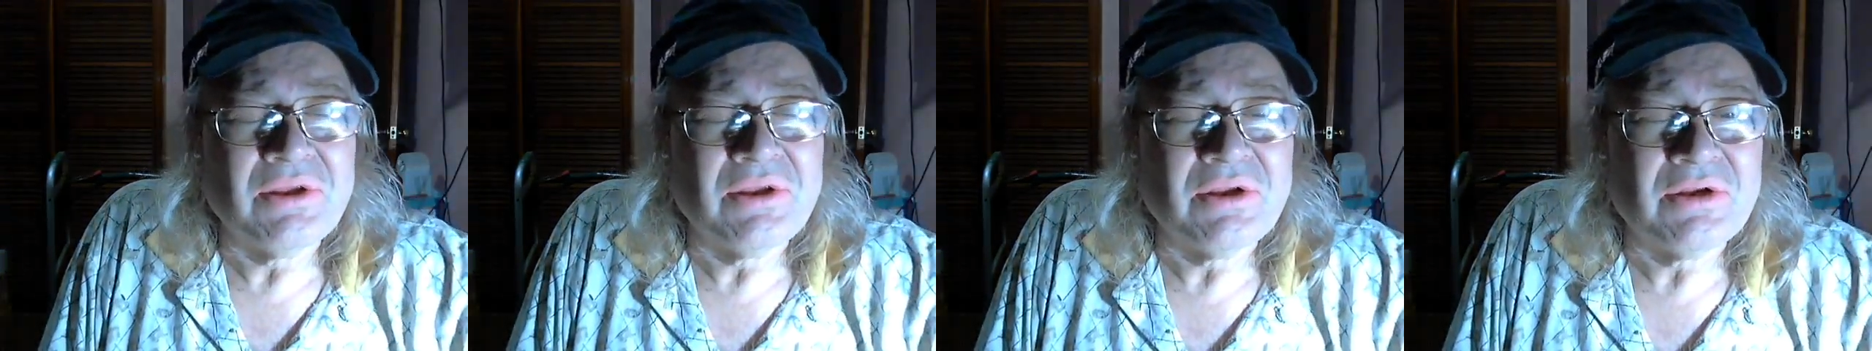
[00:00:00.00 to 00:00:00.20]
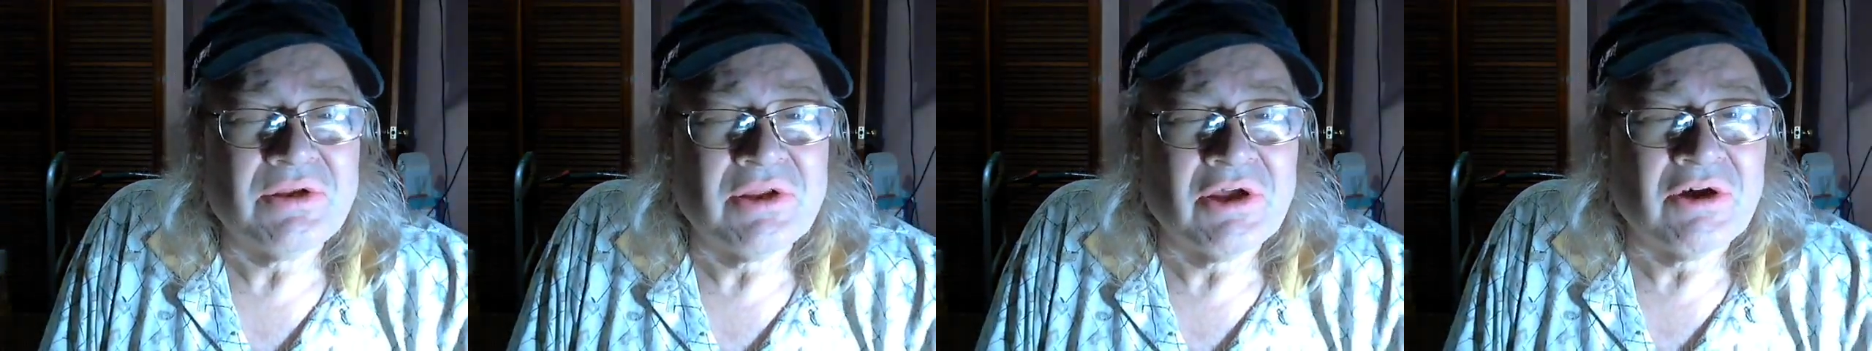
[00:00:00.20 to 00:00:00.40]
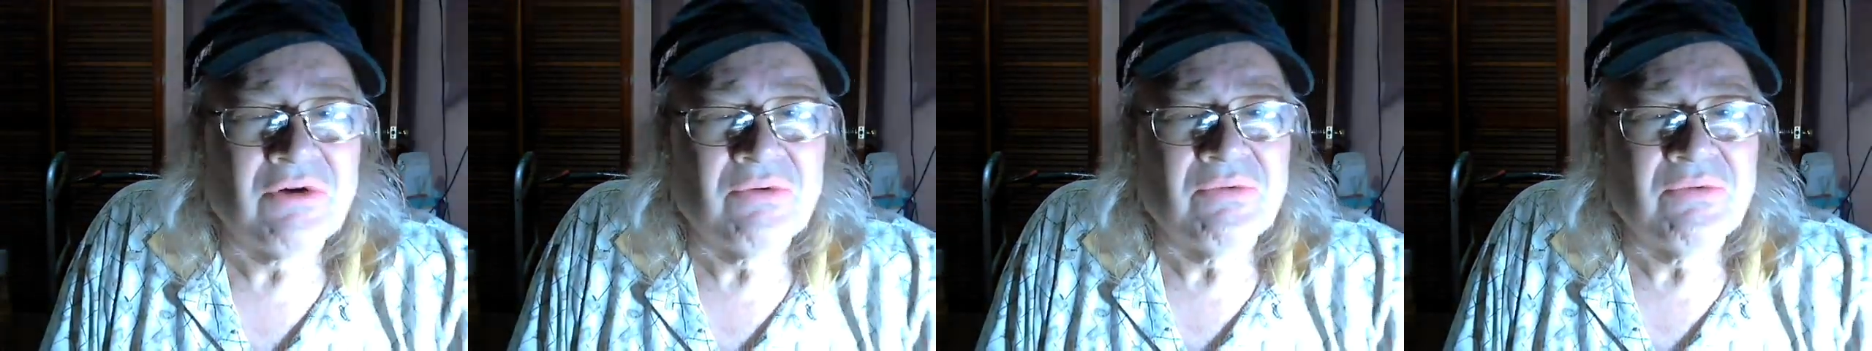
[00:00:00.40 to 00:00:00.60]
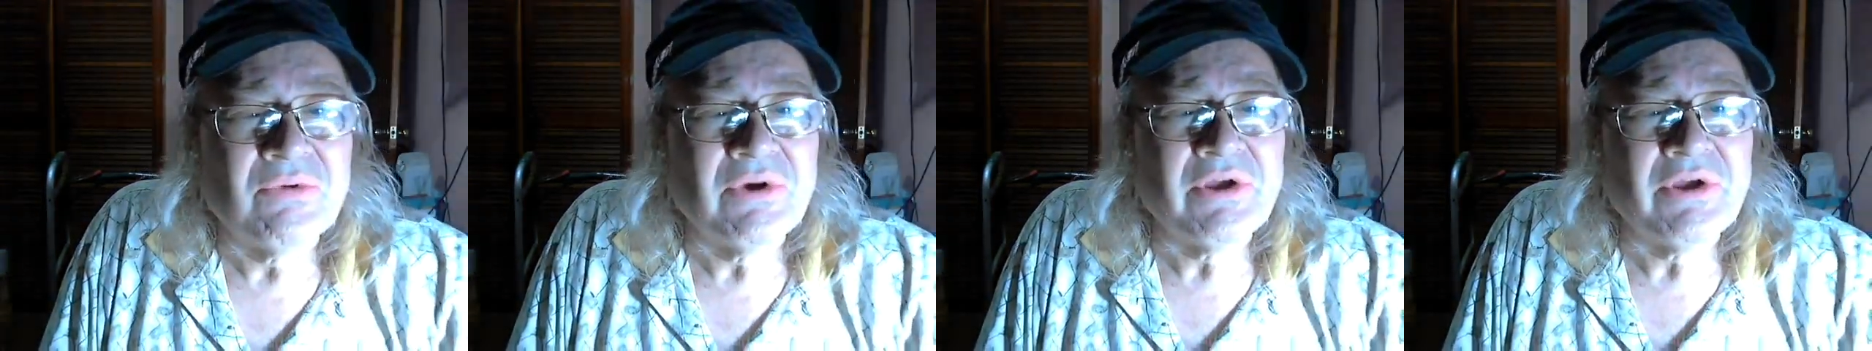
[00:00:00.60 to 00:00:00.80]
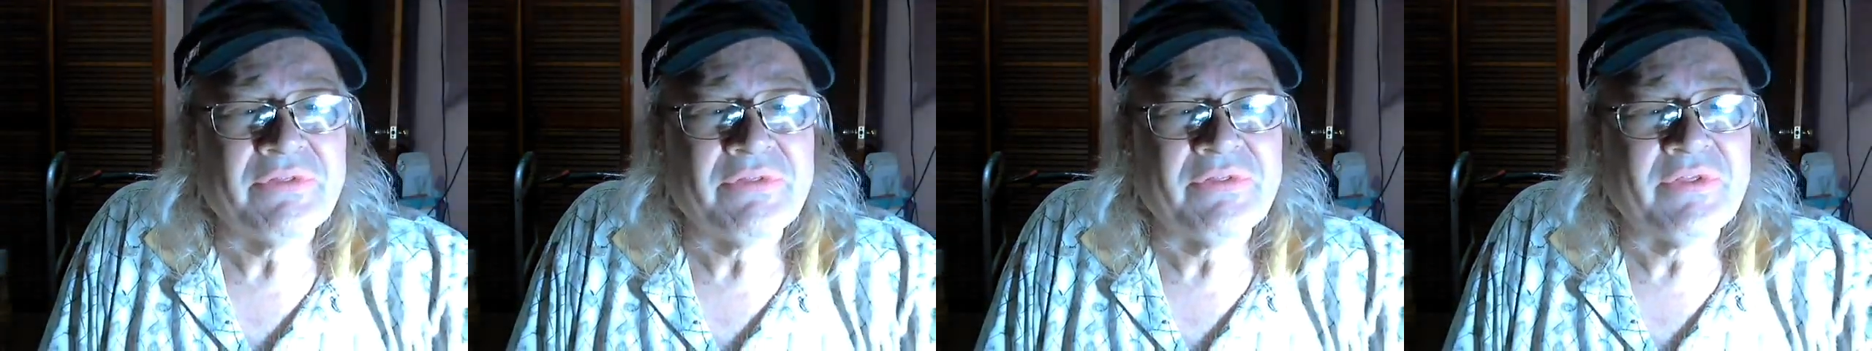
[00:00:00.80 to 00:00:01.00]
it dealt
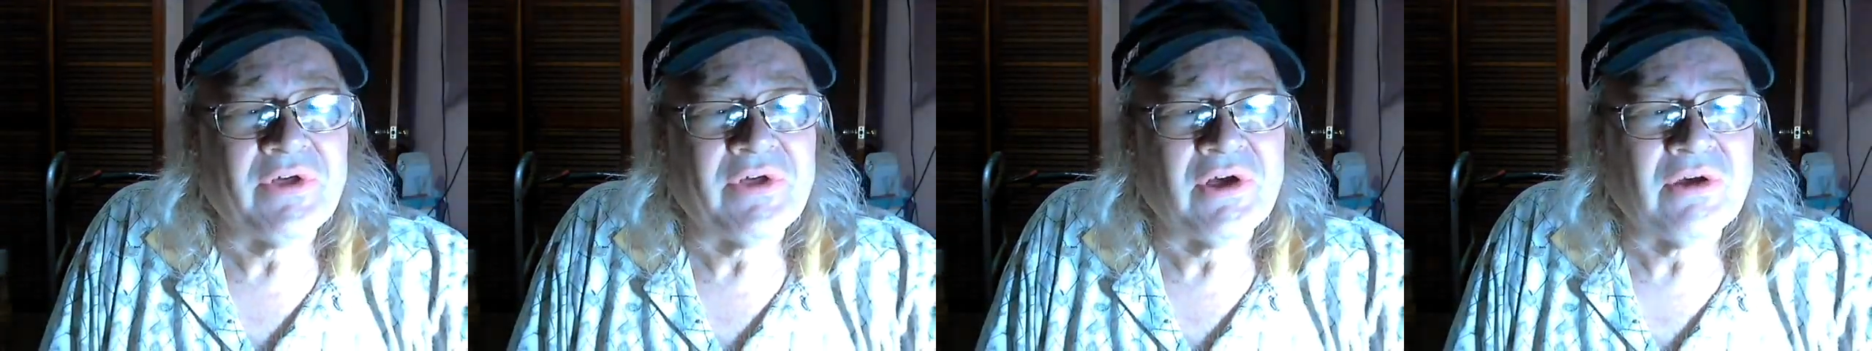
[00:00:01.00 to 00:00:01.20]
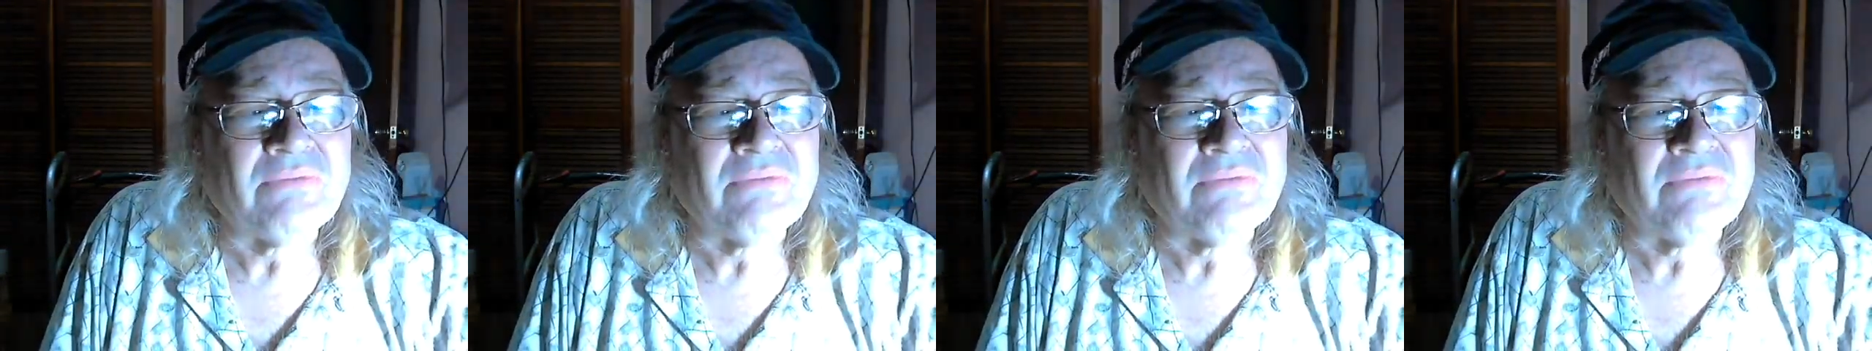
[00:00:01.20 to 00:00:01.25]
with